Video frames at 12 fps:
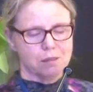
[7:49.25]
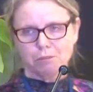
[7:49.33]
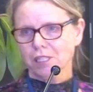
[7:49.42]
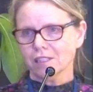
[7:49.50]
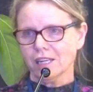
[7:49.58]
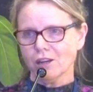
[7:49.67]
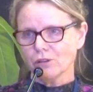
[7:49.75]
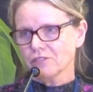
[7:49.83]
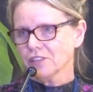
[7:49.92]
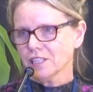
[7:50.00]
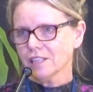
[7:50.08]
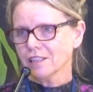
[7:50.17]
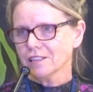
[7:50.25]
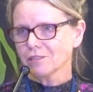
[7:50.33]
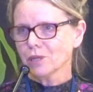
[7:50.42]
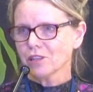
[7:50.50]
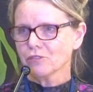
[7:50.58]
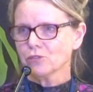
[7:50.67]
but now I found out the
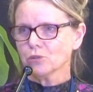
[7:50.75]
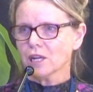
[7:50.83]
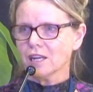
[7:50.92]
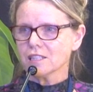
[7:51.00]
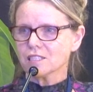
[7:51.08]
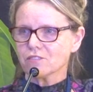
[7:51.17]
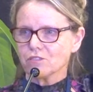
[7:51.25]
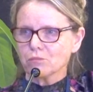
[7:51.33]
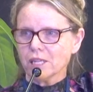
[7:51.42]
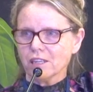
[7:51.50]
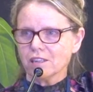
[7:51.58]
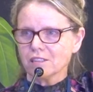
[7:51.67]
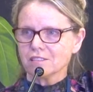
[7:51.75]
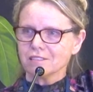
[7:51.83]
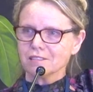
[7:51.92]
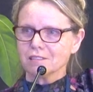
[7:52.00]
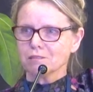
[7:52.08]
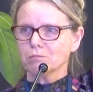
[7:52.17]
weather forecast from
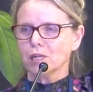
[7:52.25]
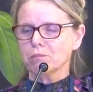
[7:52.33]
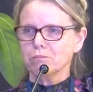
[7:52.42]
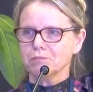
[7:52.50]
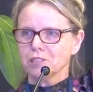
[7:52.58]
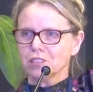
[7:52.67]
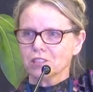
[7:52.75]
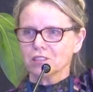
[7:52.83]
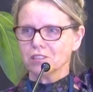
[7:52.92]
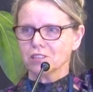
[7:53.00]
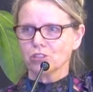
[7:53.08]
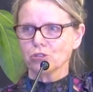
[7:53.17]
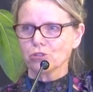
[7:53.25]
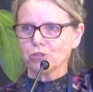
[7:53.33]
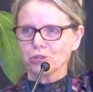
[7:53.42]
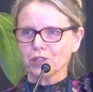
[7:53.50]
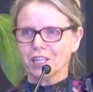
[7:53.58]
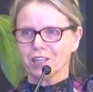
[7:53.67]
my
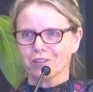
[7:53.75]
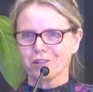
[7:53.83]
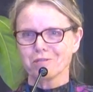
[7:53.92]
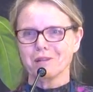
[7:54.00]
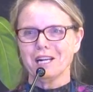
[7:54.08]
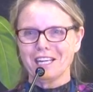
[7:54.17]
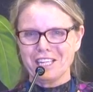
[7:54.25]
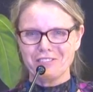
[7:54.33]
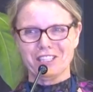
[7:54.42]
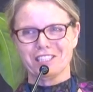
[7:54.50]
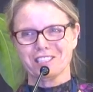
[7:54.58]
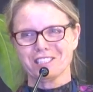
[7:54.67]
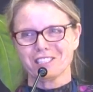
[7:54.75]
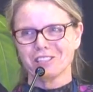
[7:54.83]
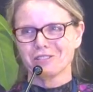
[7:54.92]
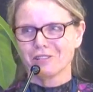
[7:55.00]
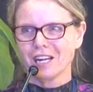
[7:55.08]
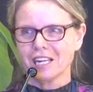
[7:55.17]
guru here on my left that it's going
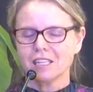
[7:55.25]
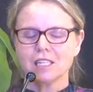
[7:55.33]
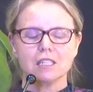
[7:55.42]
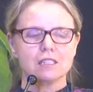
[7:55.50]
to rain.